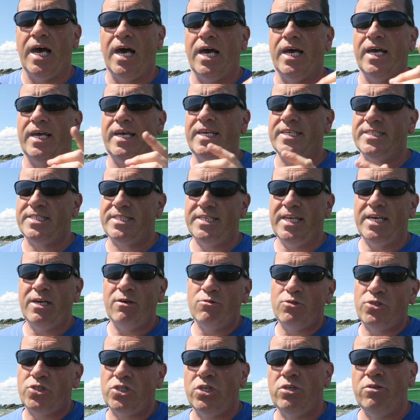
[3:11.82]
It's now
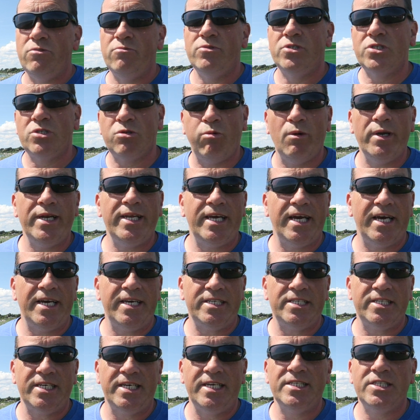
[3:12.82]
June
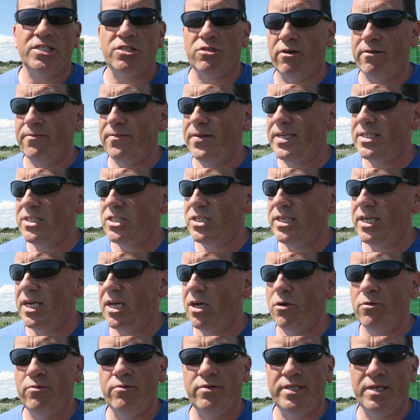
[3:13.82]
2018, so I've actually
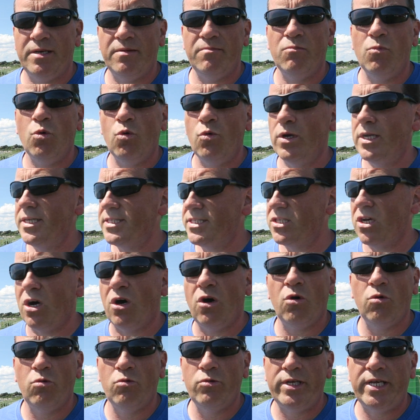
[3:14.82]
owned it more or less a
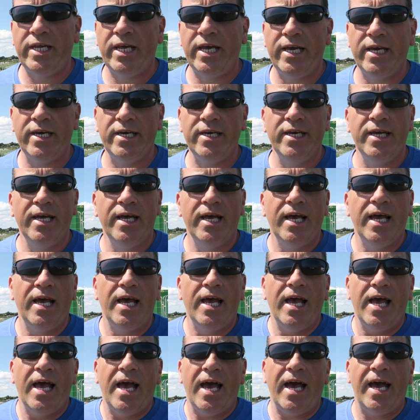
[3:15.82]
whole year.
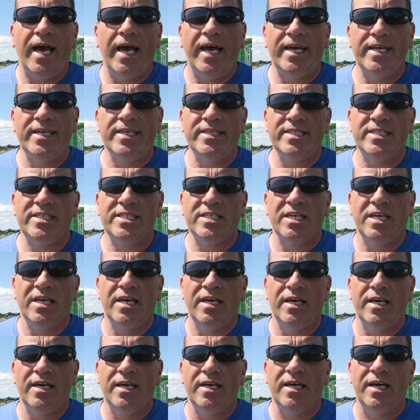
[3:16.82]
And
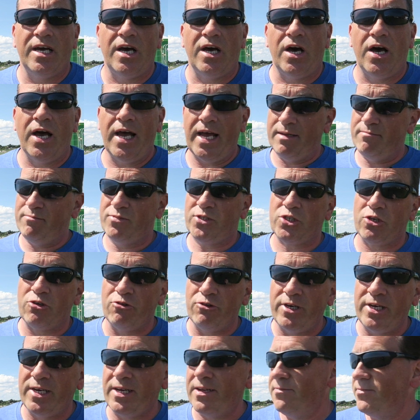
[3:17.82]
I am sorry I
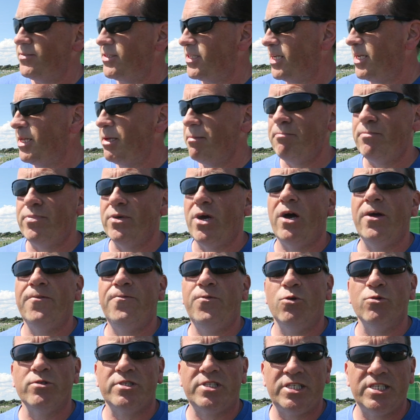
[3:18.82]
haven't done it, but I
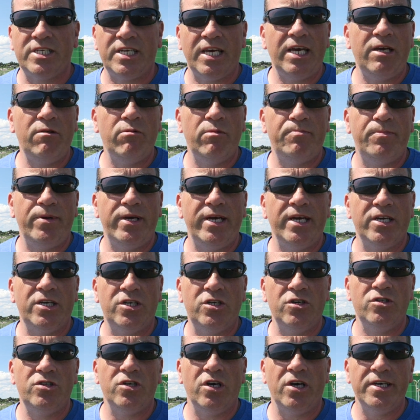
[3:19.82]
thought today would be a good
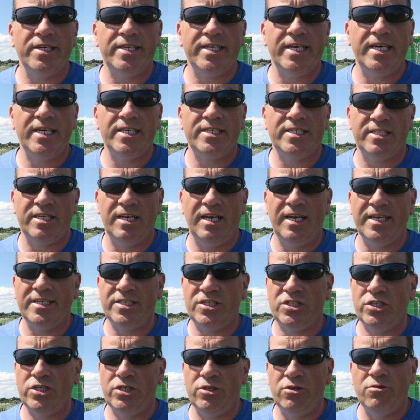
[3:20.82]
idea to let
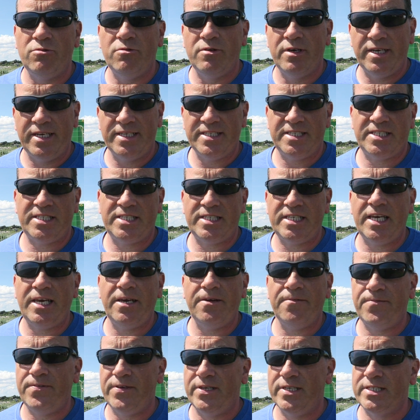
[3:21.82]
you see it
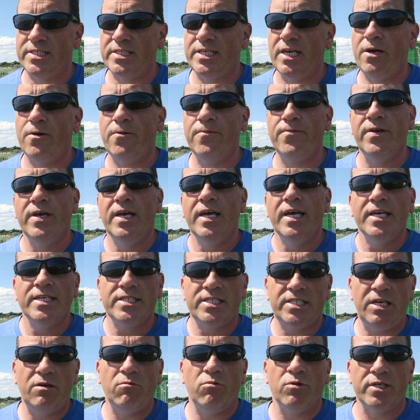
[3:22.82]
for yourself, see
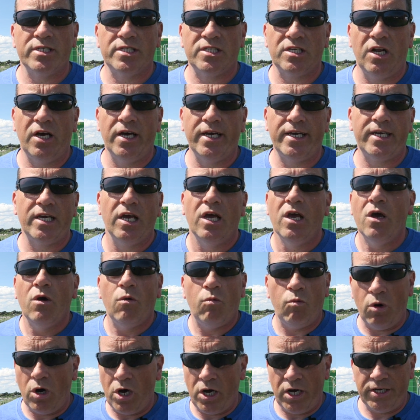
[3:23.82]
what it's like,
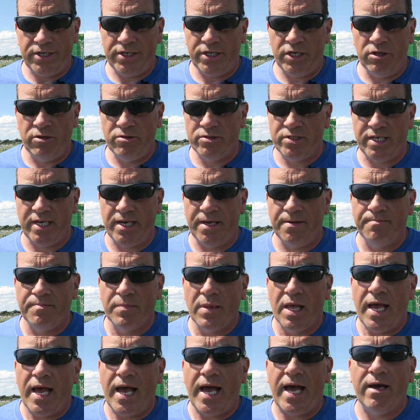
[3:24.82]
why I use it,
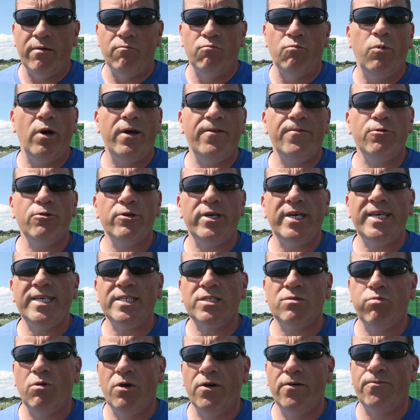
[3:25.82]
and whether it is
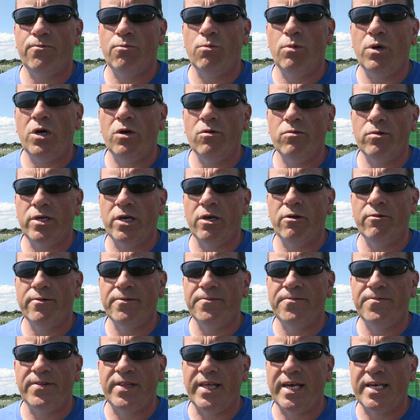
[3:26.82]
worthwhile going for
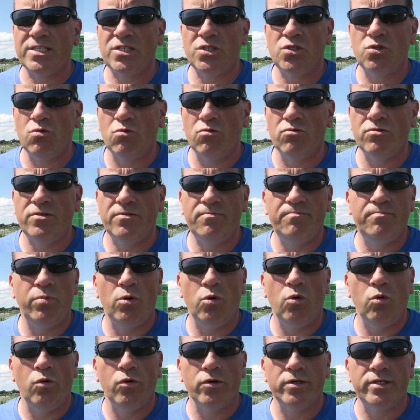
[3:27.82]
that sort of
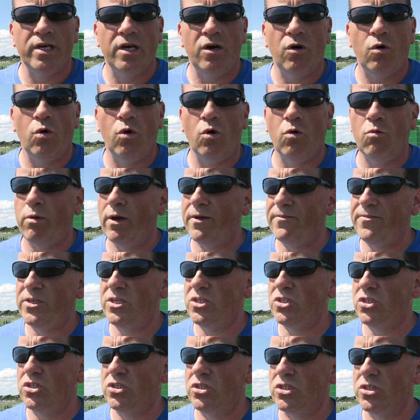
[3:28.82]
board or whether you
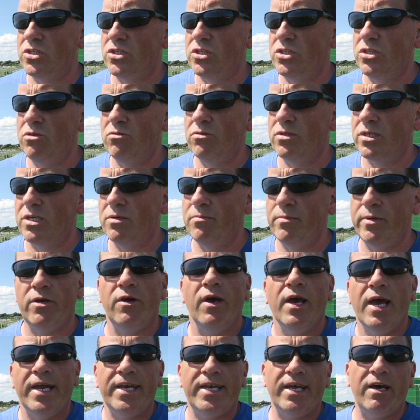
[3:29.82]
should just do the commute.
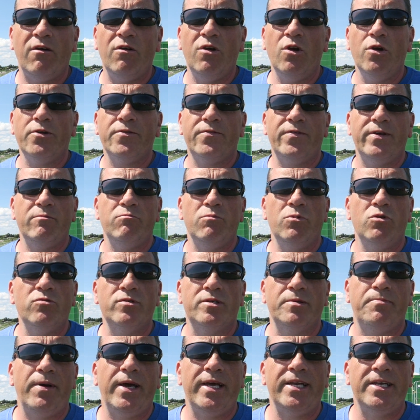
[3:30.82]
Now, a lot of it will depend.